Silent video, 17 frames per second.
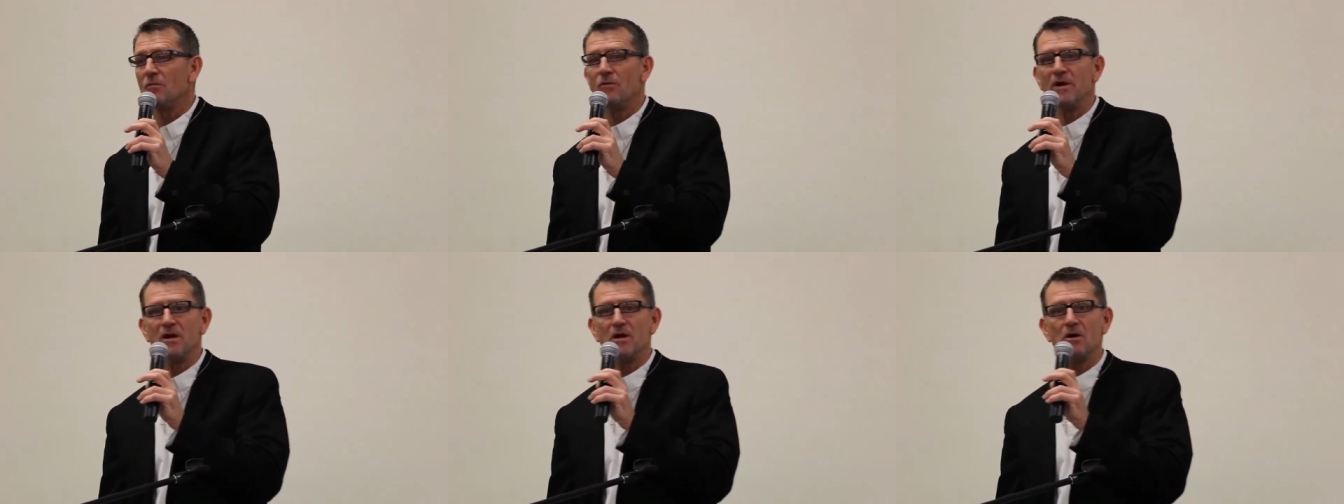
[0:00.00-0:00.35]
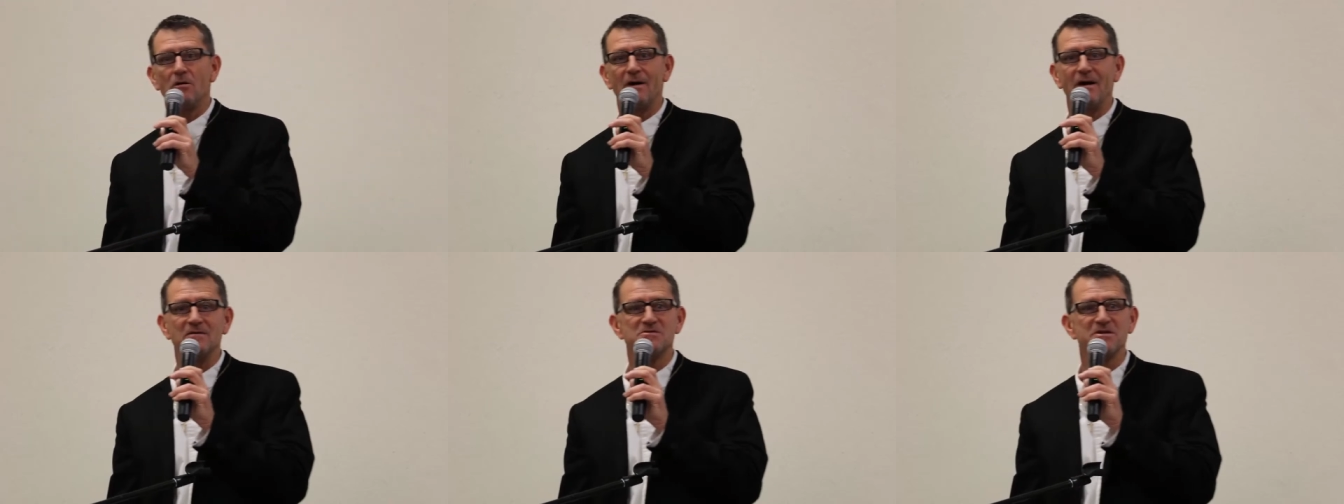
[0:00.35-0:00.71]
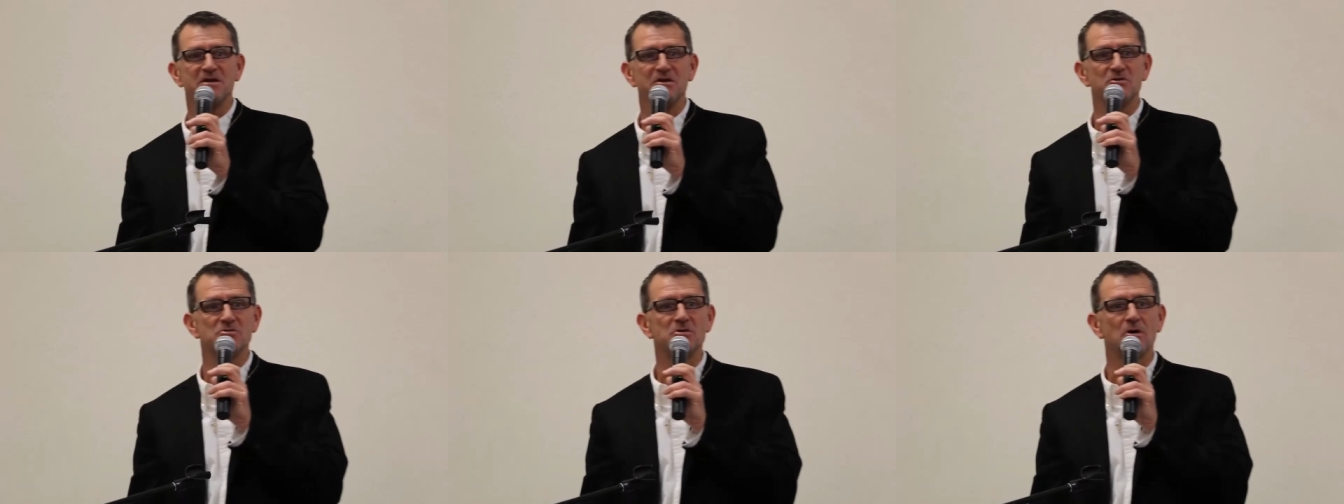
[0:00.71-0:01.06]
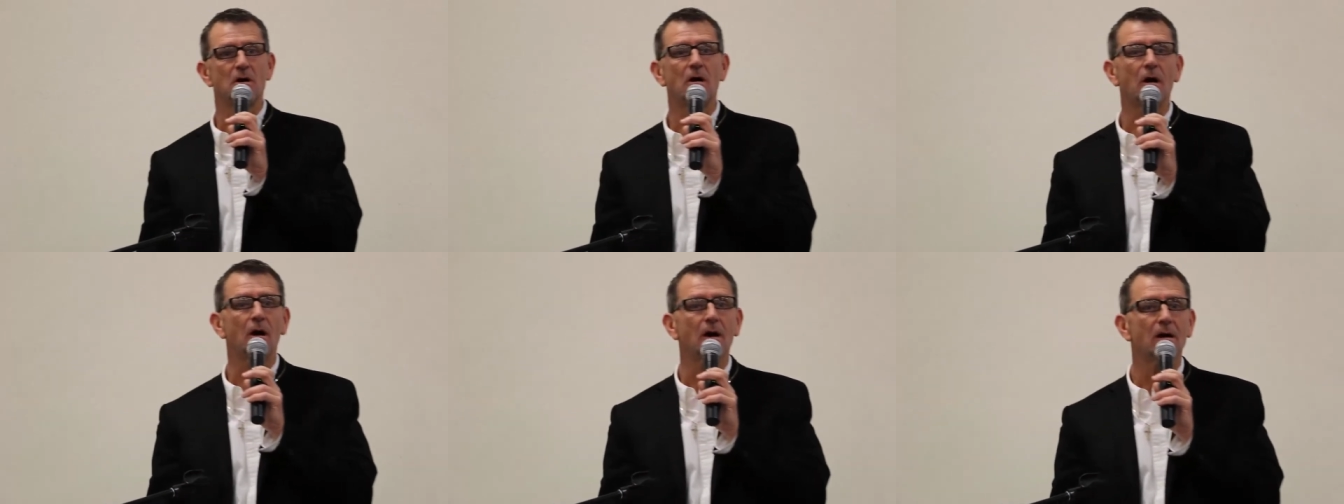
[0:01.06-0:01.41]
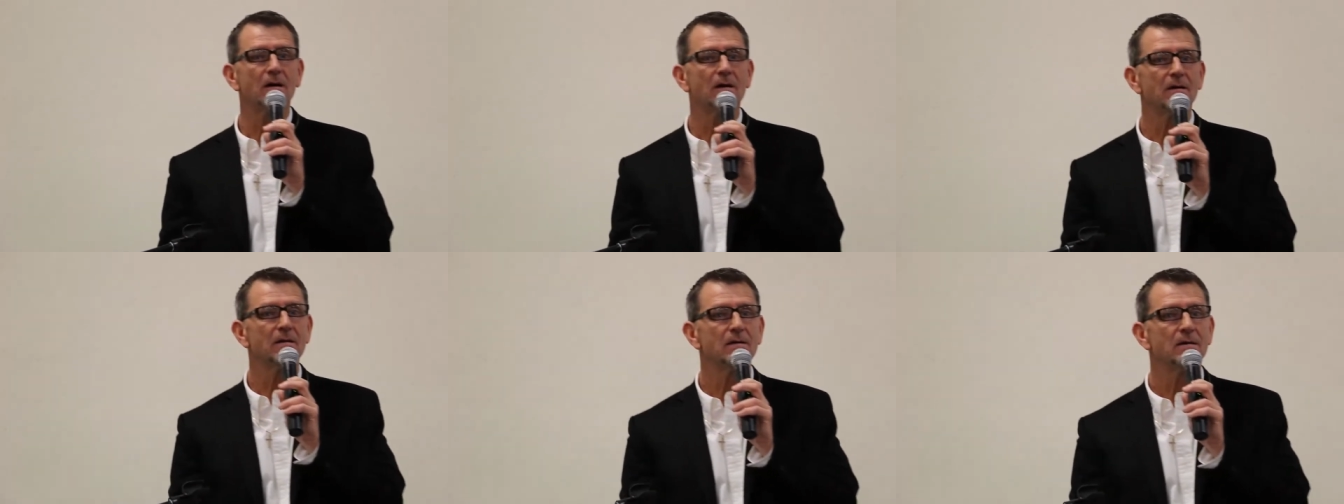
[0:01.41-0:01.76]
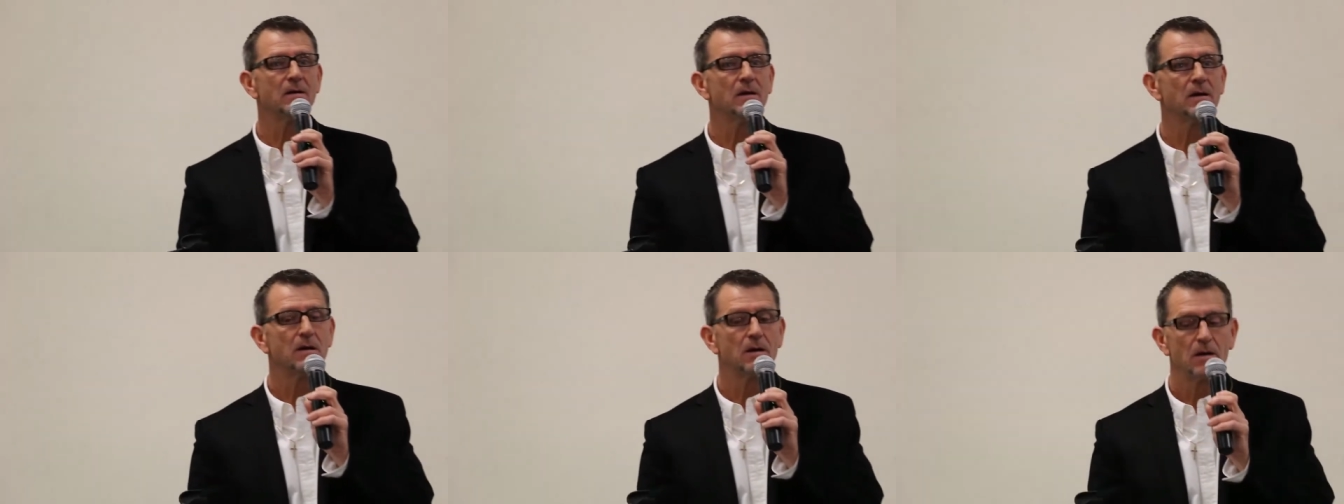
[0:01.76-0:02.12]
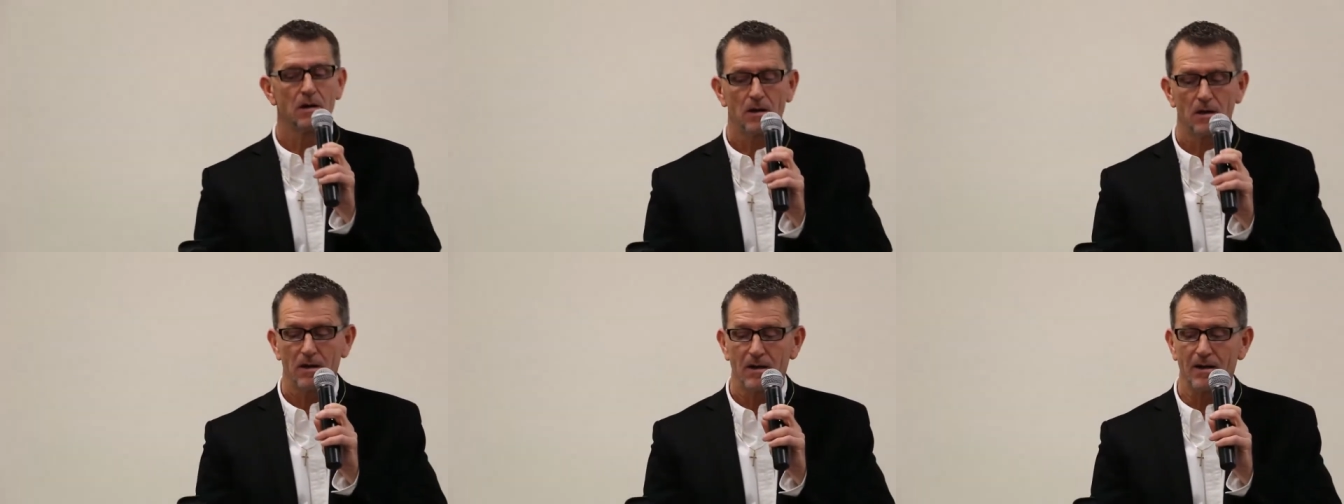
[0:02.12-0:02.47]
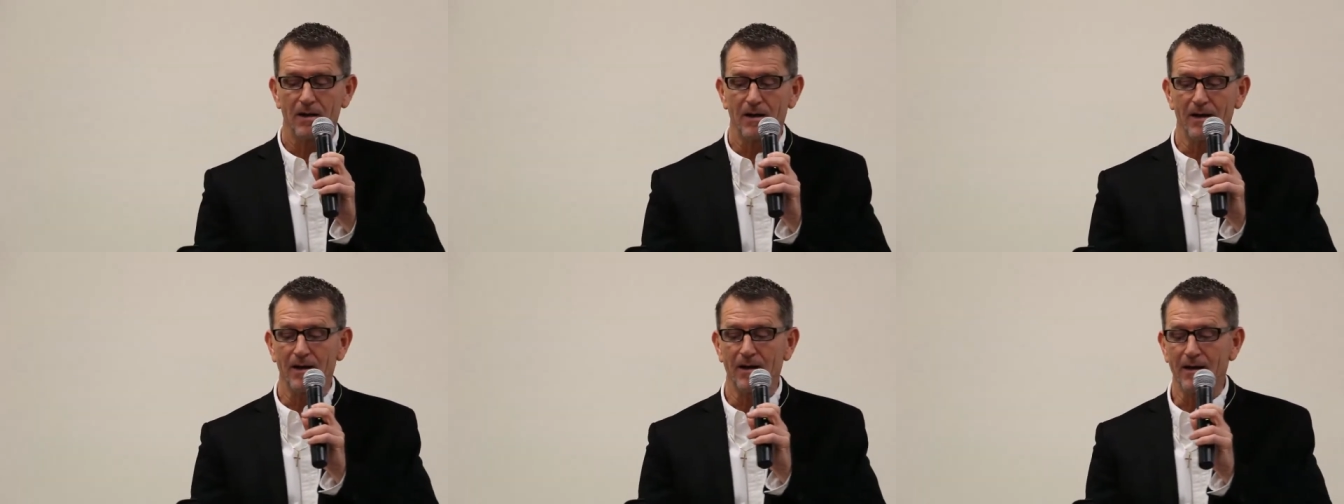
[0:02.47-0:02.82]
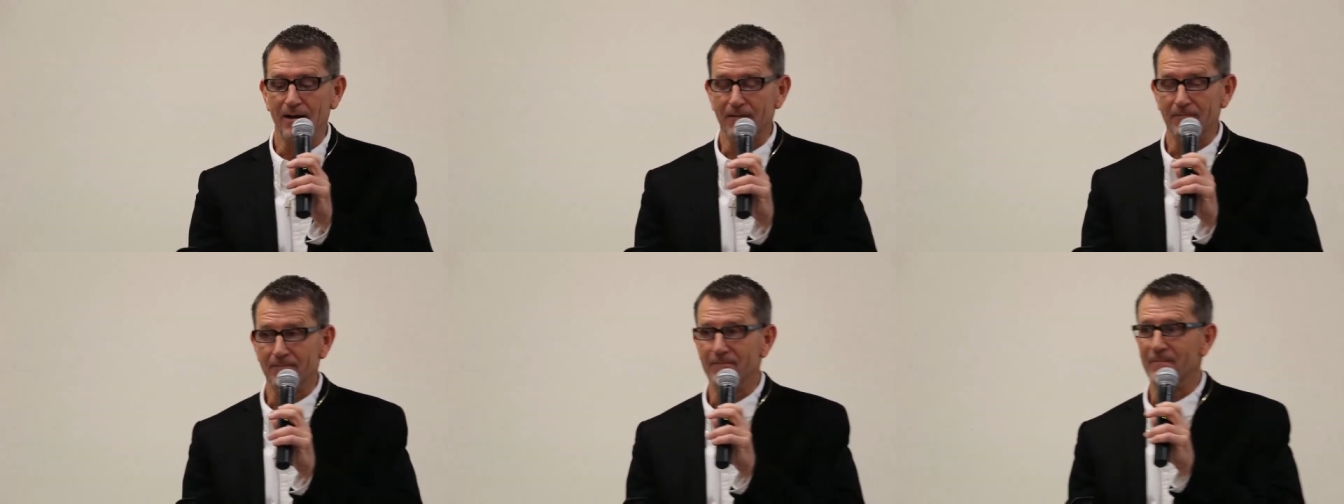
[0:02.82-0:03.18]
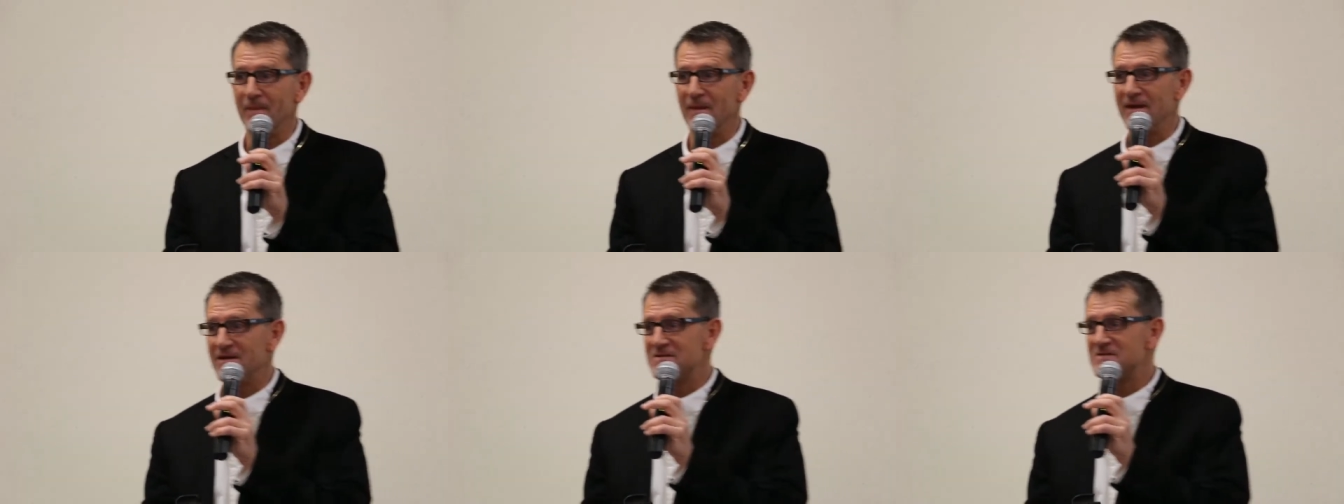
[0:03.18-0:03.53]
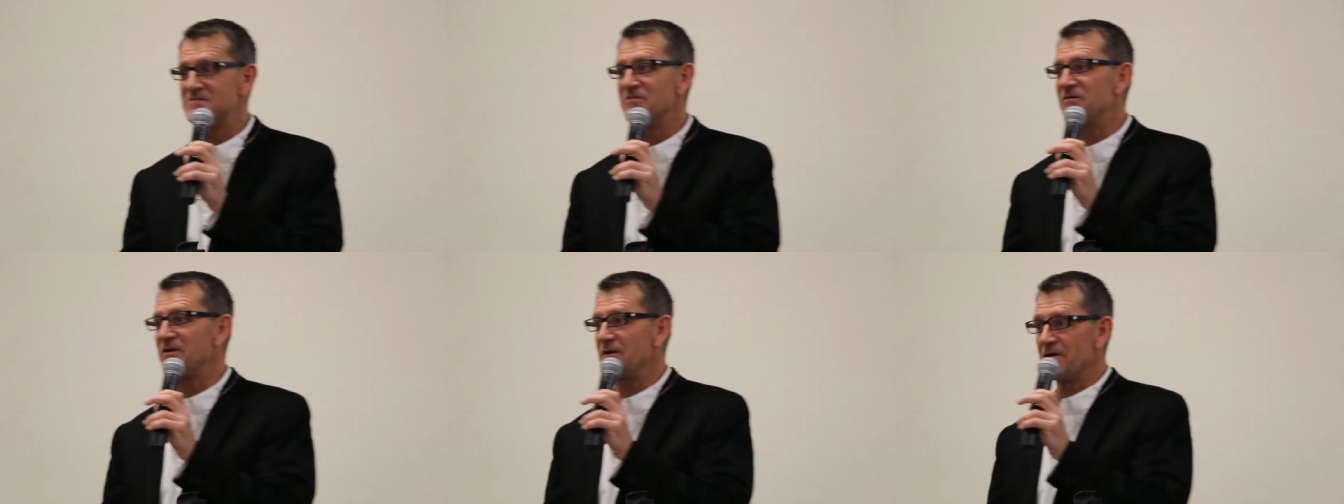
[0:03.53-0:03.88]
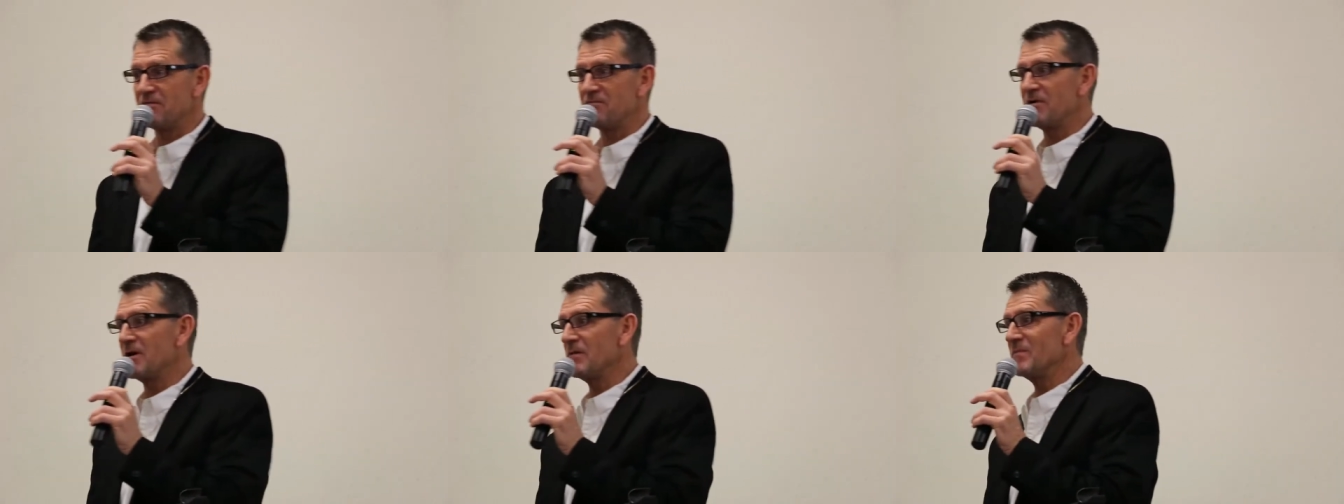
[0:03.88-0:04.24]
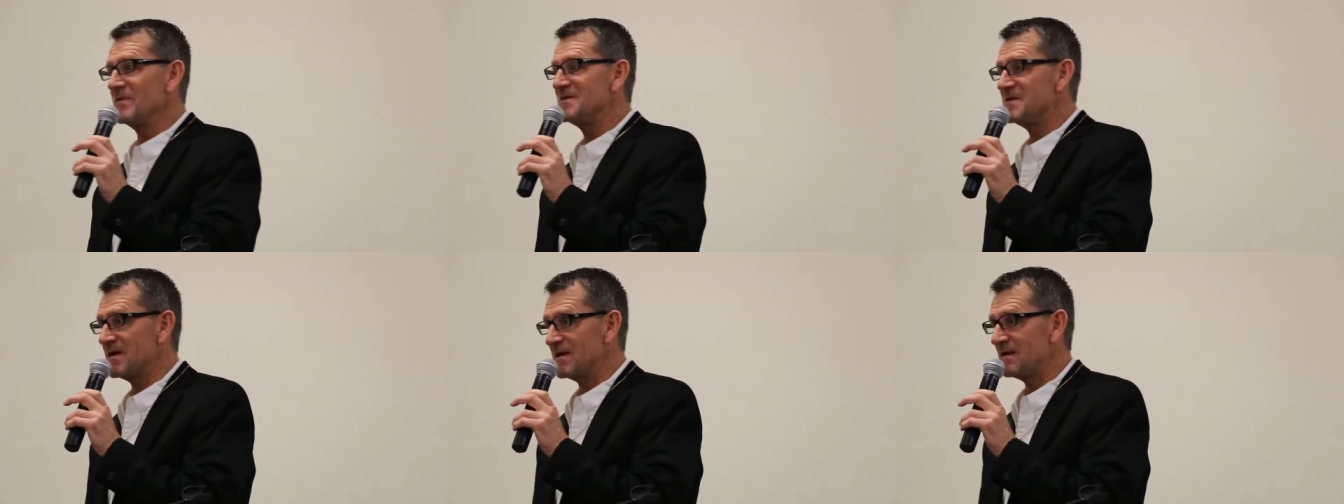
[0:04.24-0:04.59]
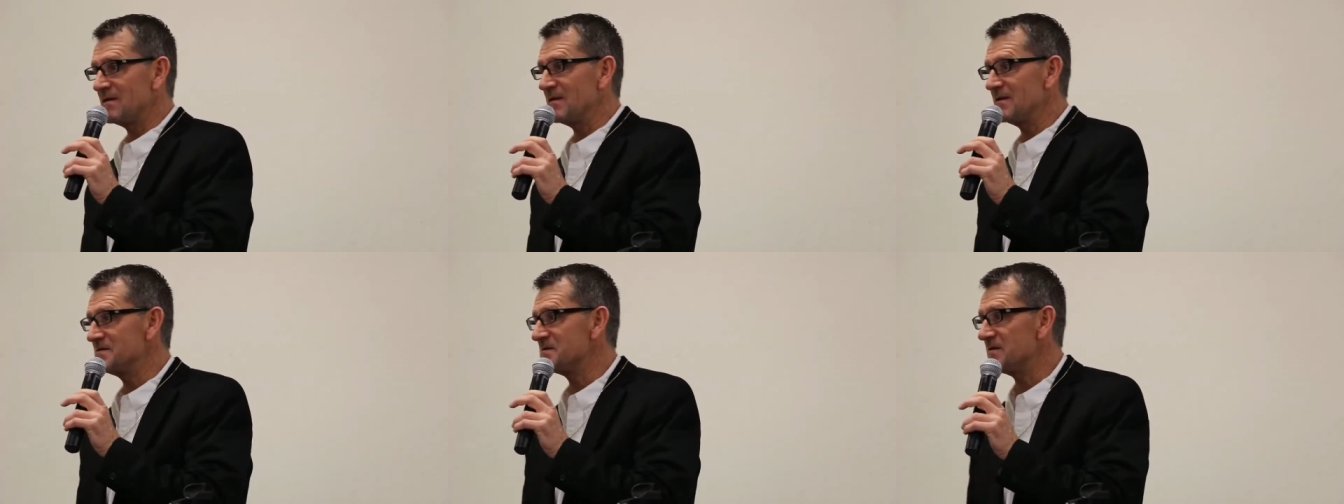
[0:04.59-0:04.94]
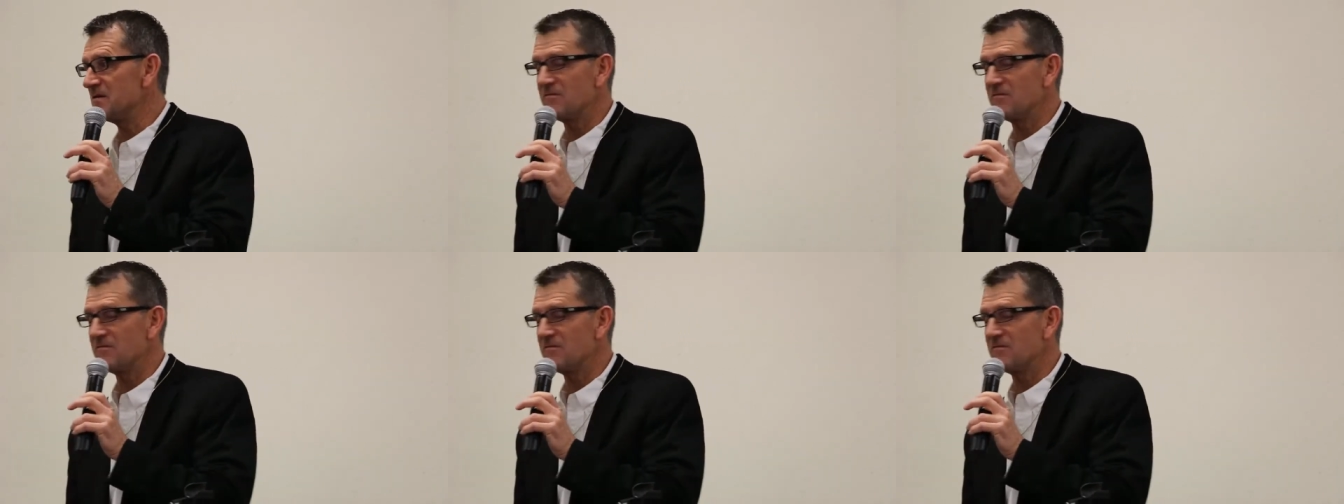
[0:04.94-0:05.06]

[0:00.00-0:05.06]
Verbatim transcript: We know how seniors are. Um, it's very, very meticulous.